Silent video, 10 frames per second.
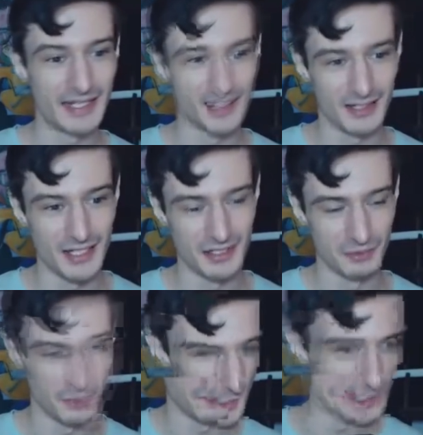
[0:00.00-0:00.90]
areas, and then
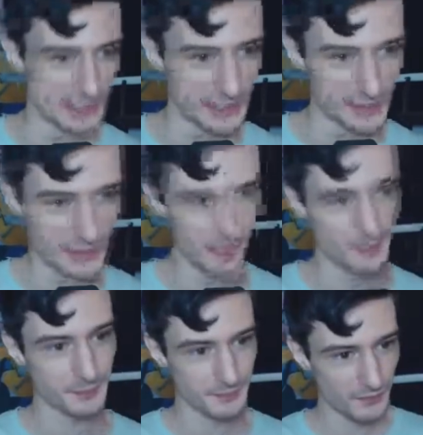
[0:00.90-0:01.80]
we'll get to the TLDR.
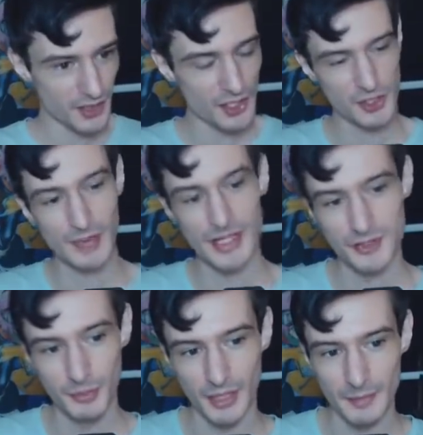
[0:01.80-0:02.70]
Japan's
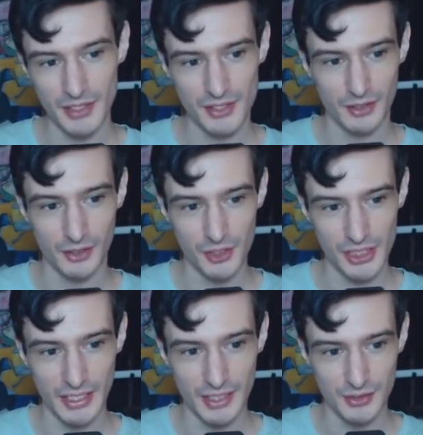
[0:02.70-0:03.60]
new Prime Minister
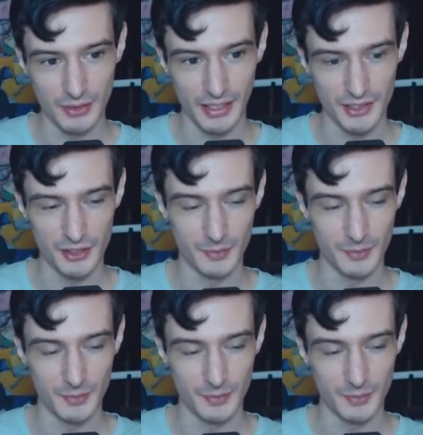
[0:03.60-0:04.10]
Suga